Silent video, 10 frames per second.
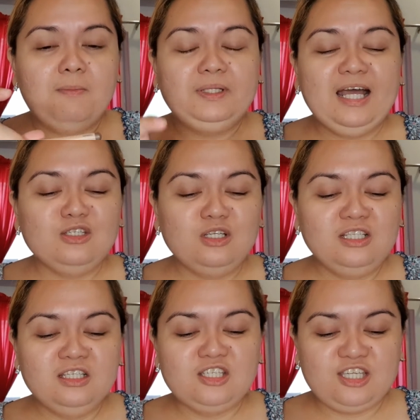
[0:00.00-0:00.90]
But
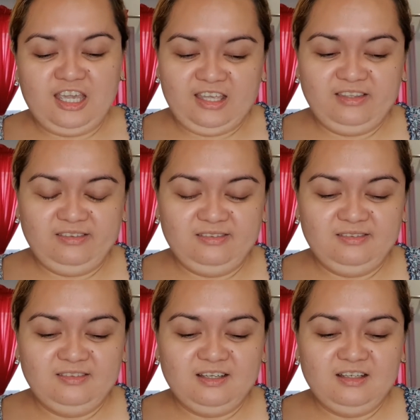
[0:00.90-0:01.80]
actually, the shade,
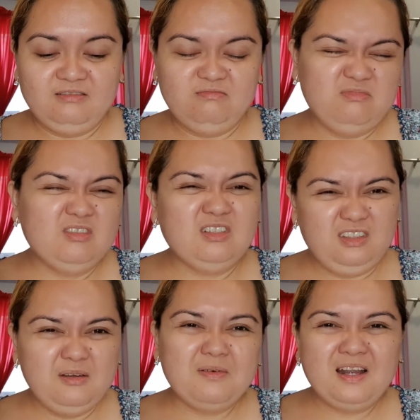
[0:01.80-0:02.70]

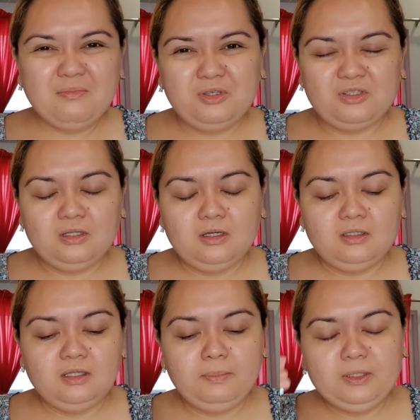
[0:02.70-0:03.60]

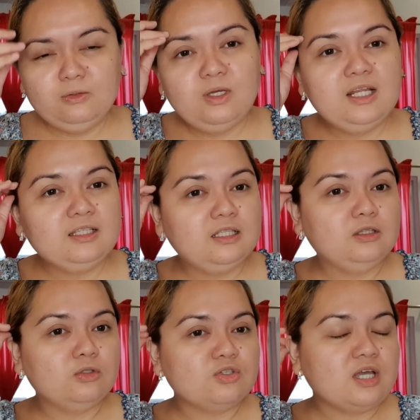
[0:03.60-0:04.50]
napanood ko lang
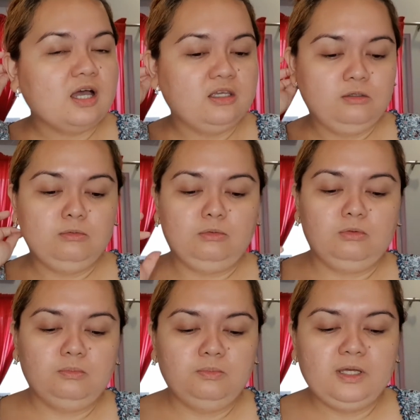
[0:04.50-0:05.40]
din to sa
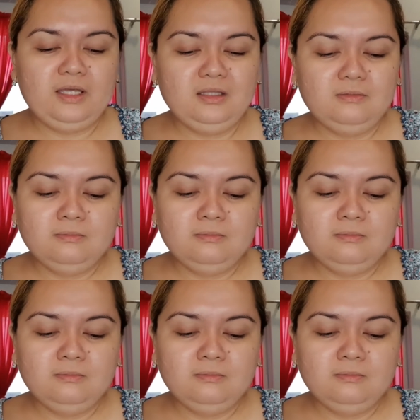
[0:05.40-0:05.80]
YouTube na